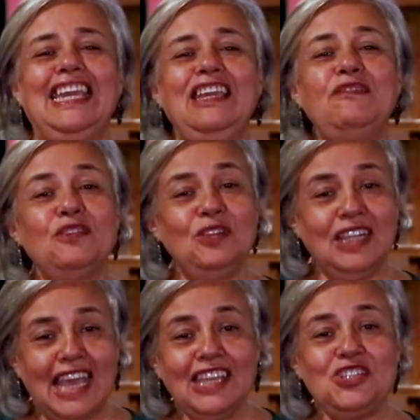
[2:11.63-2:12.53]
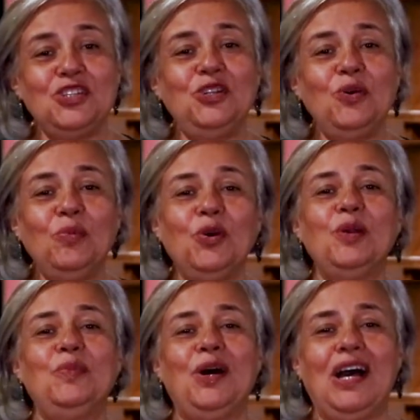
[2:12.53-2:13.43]
If you'd like to know
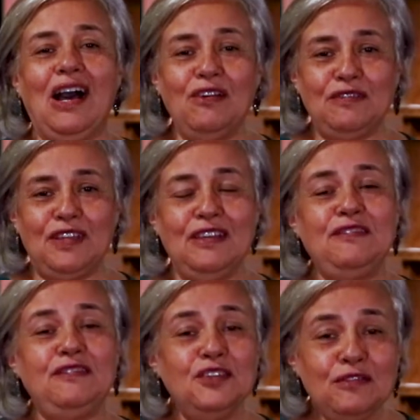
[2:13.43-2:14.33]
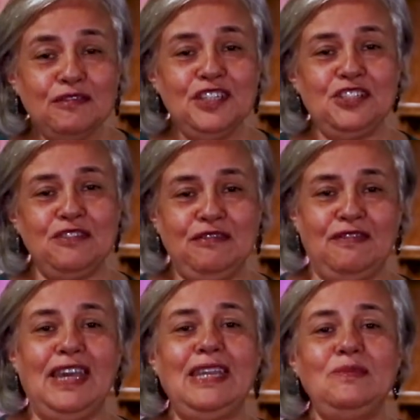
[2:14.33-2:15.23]
more about Alpha, feel free to
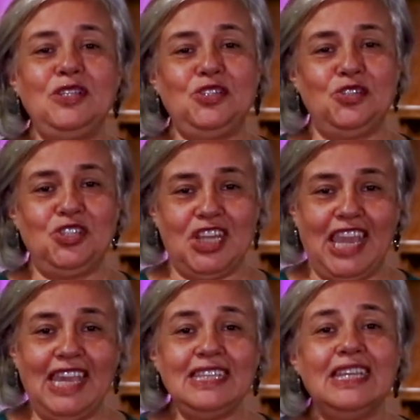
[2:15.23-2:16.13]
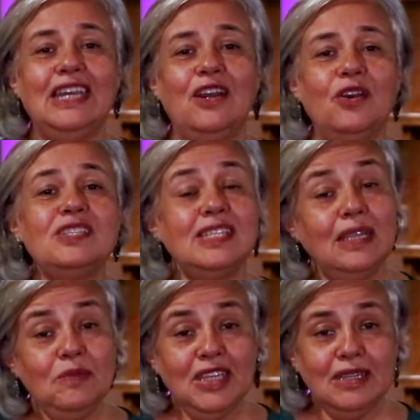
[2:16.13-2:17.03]
find me to chat or
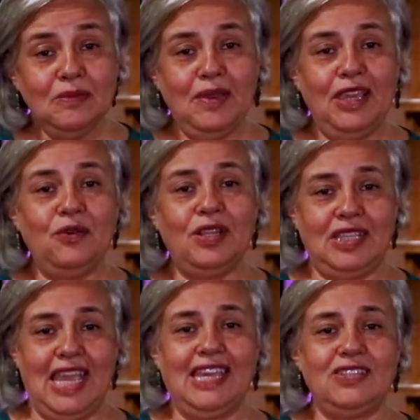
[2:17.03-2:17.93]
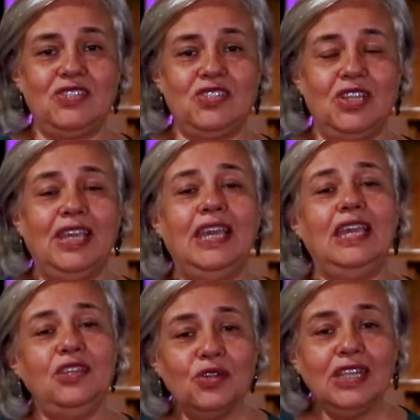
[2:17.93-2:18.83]
send me an email or a text.
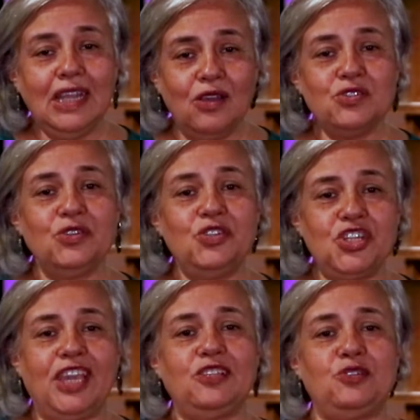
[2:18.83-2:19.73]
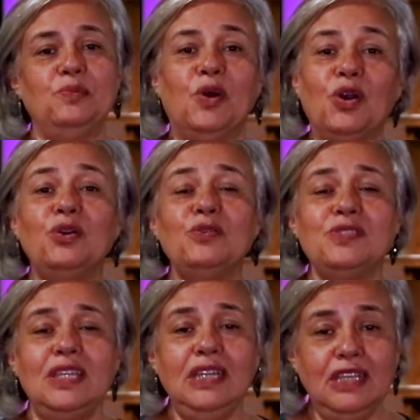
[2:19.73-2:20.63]
You can also check
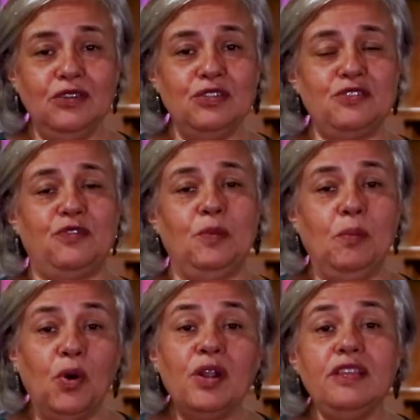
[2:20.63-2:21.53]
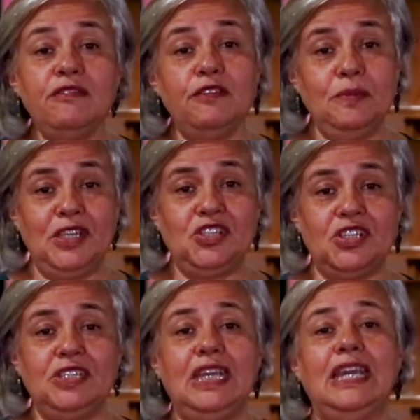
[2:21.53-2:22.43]
tomorrow's e-news for more
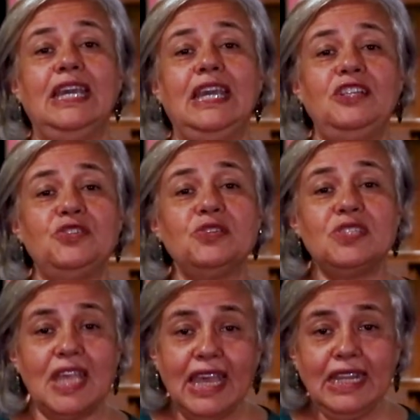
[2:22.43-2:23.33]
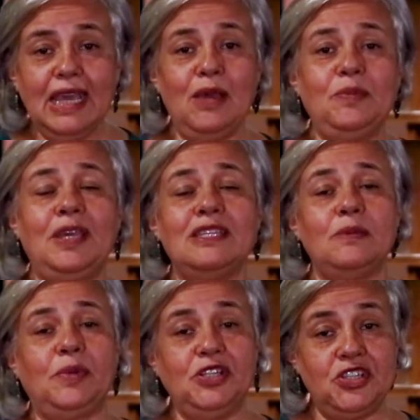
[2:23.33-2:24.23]
information and to sign up as
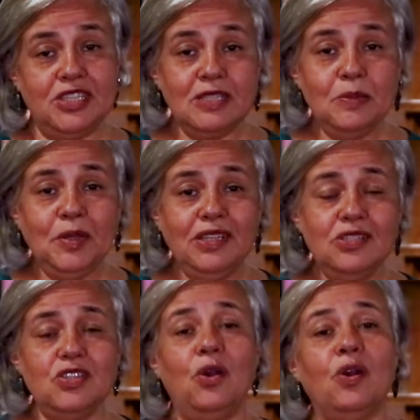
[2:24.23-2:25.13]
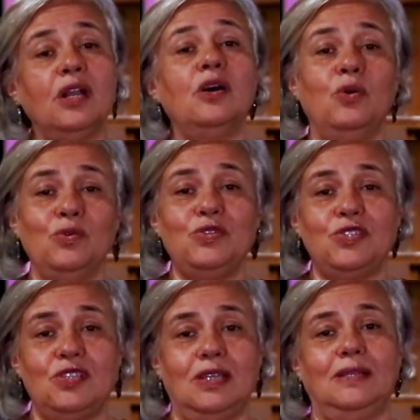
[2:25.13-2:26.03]
a participant or a
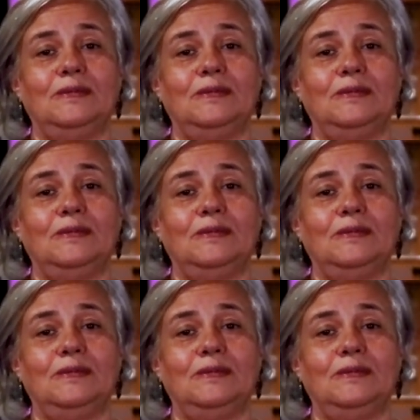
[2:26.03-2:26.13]
host.